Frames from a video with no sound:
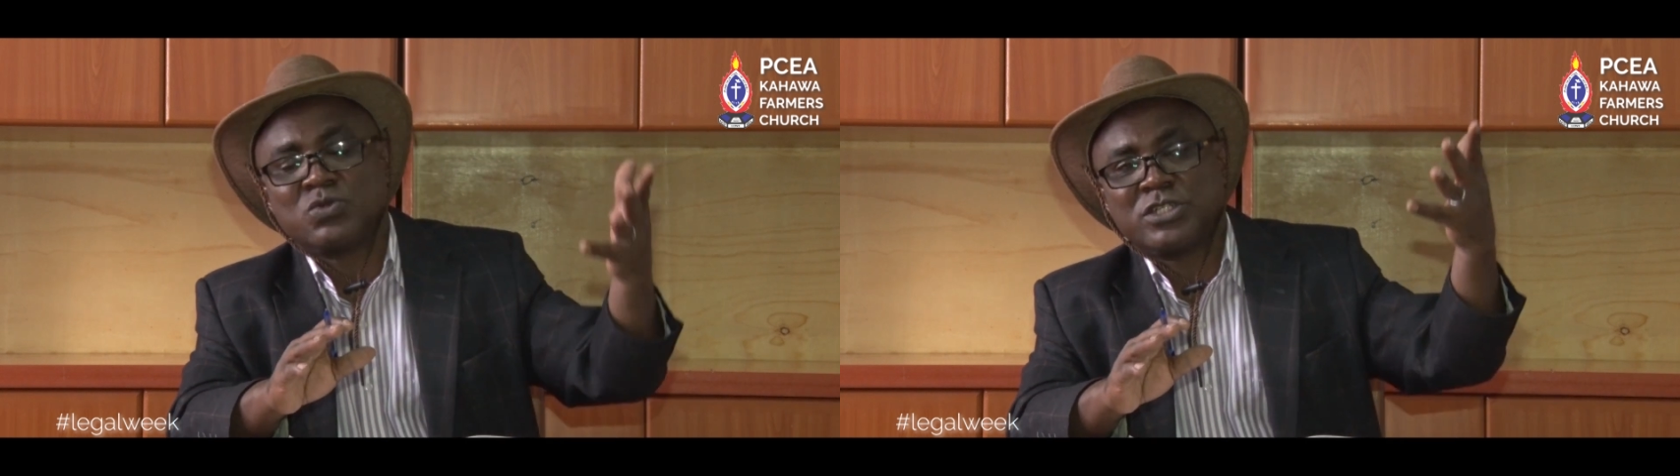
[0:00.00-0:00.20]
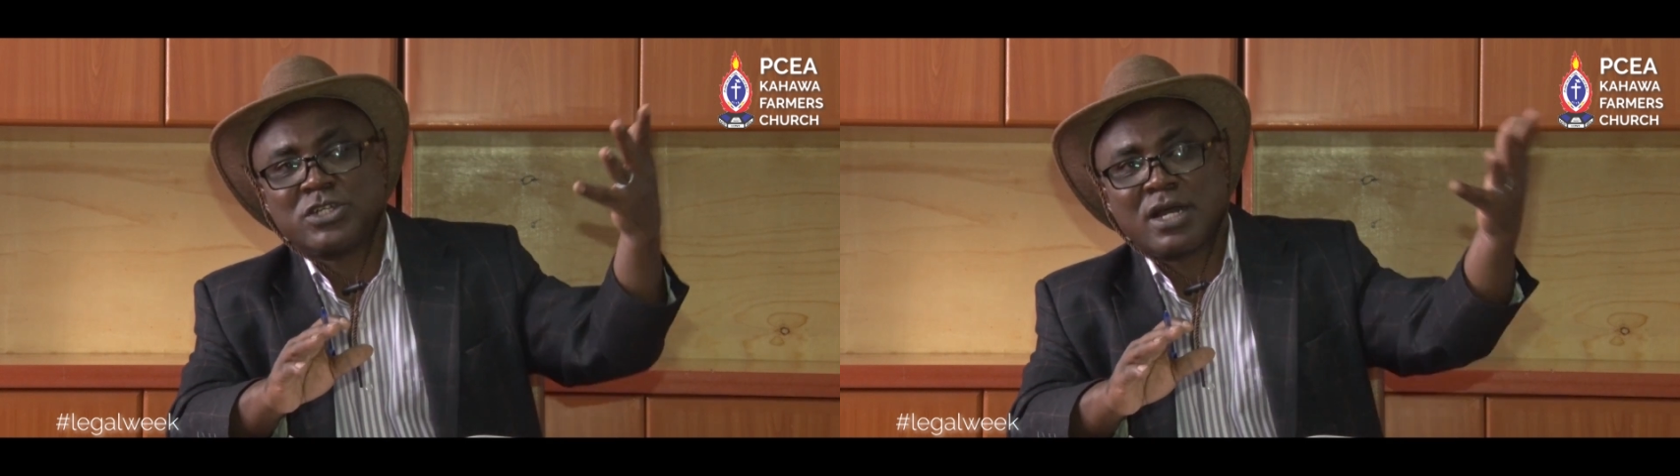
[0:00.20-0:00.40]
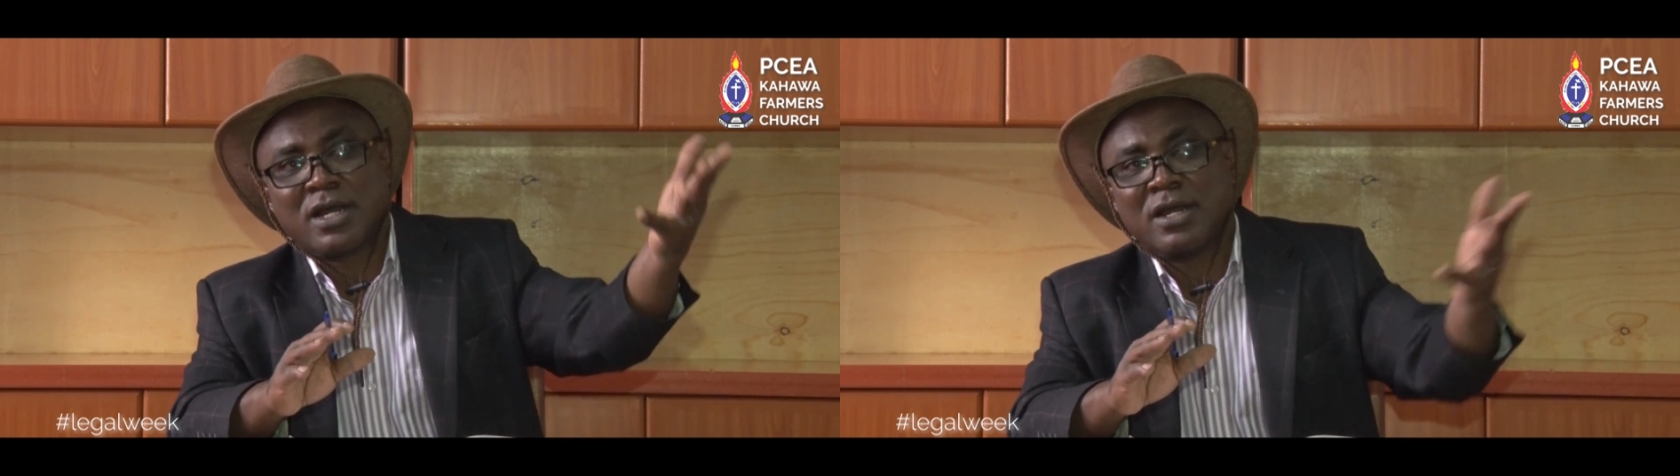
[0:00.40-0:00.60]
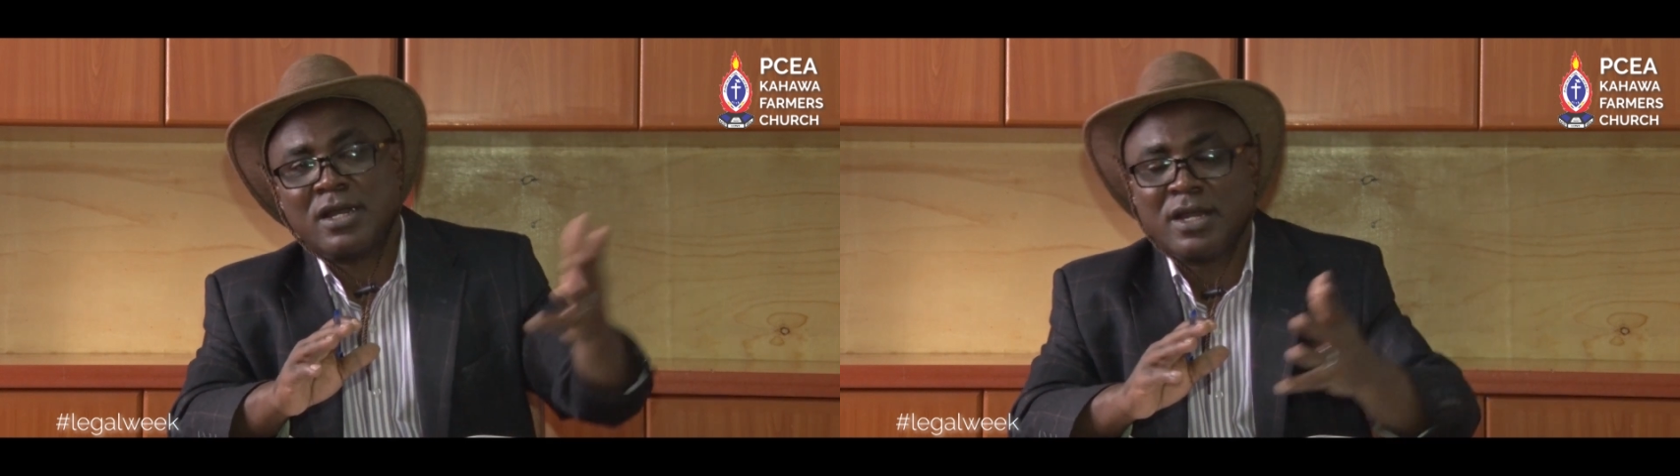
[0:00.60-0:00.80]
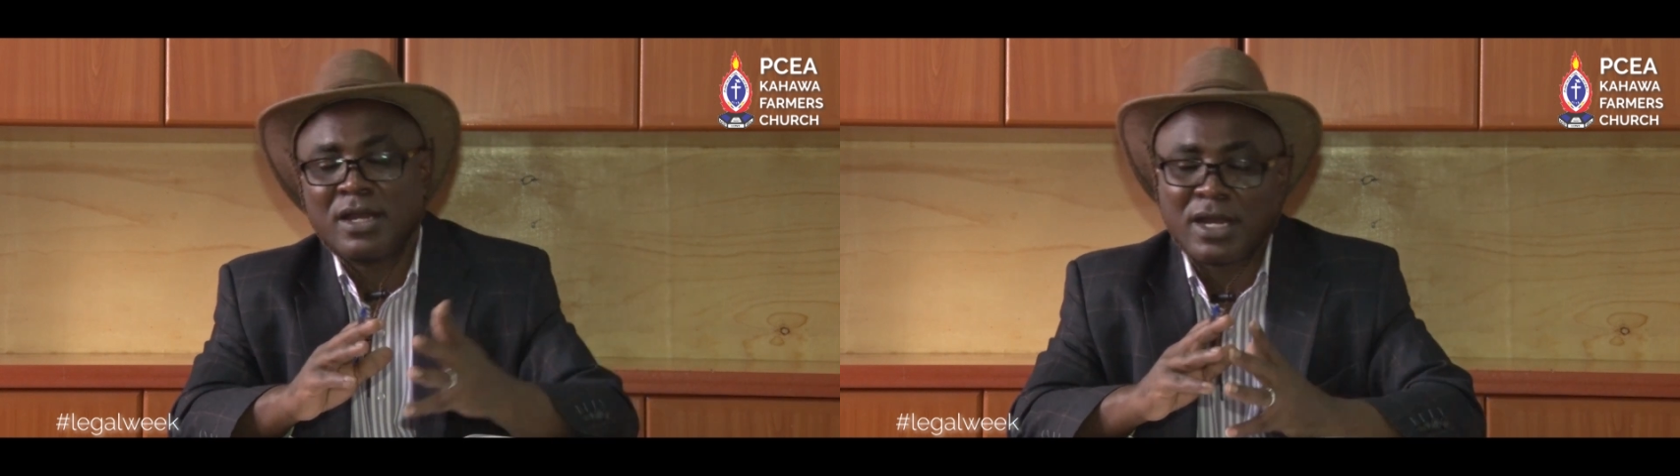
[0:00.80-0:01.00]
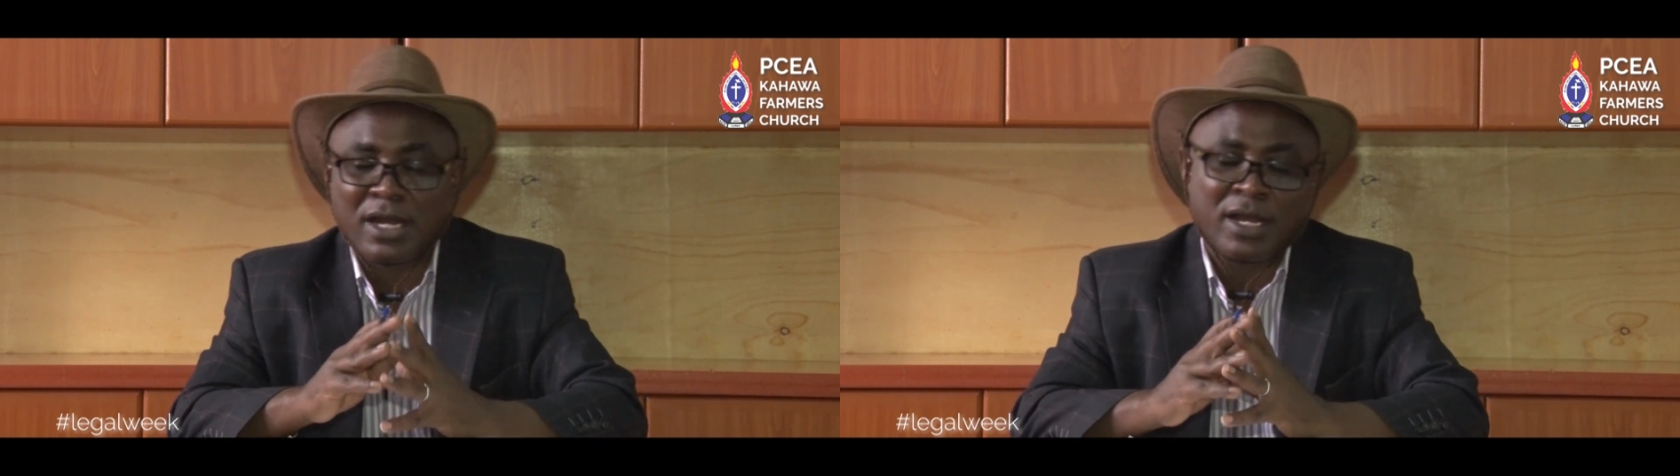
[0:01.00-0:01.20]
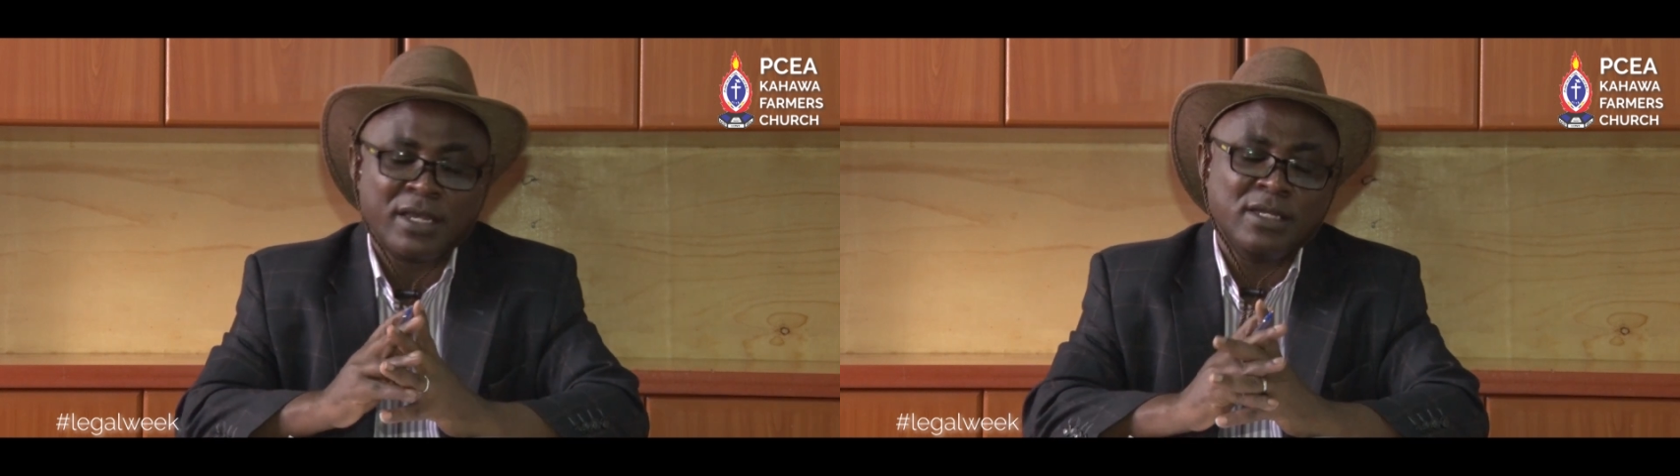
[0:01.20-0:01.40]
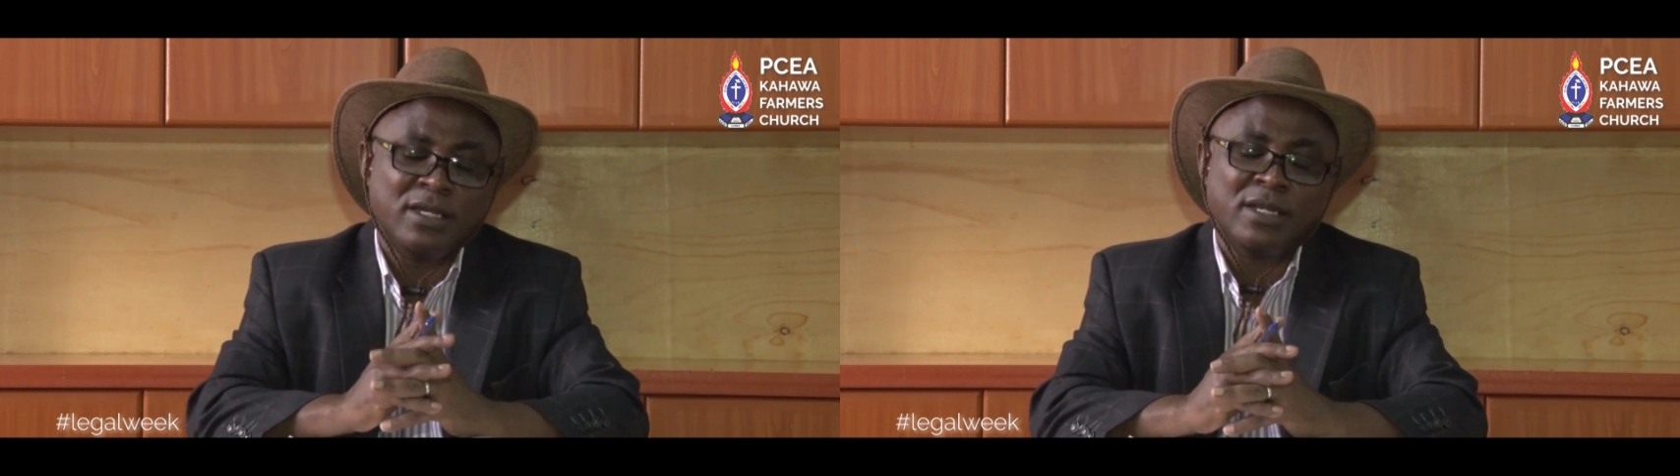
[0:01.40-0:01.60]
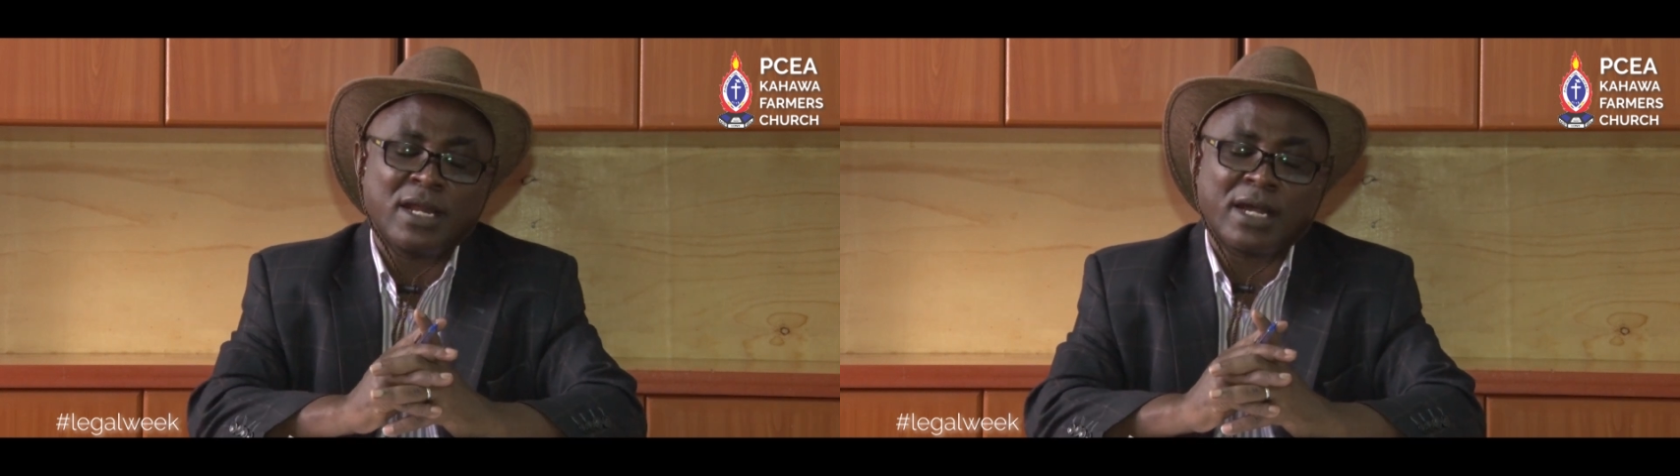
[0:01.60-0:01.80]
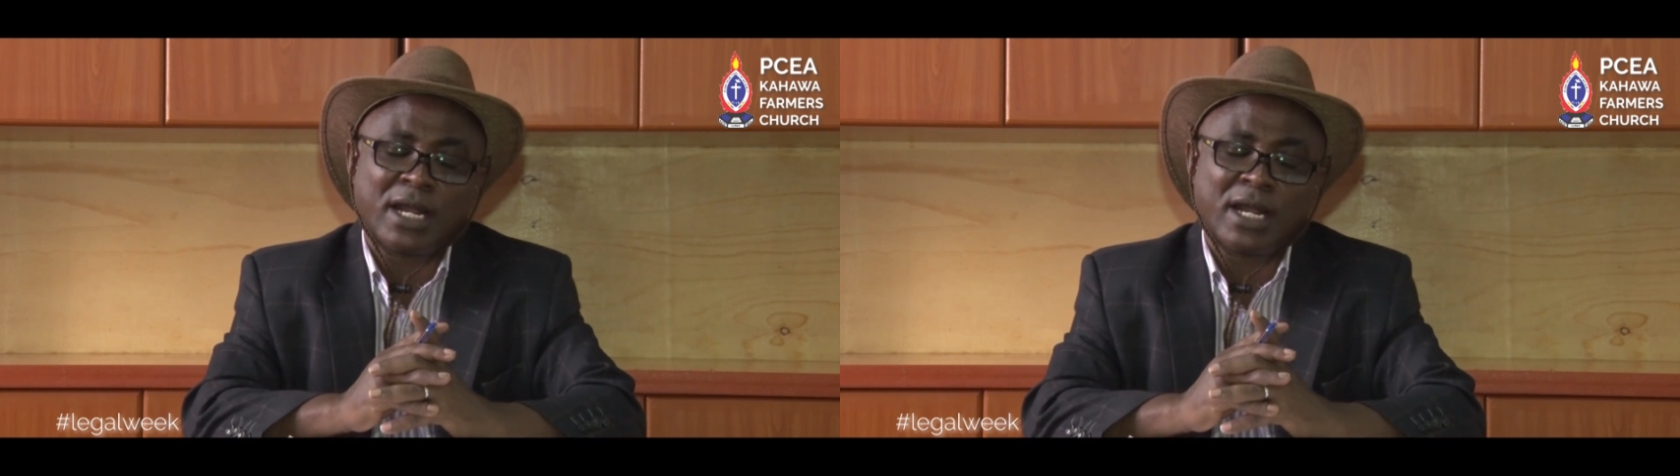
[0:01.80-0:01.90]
which are uh, in an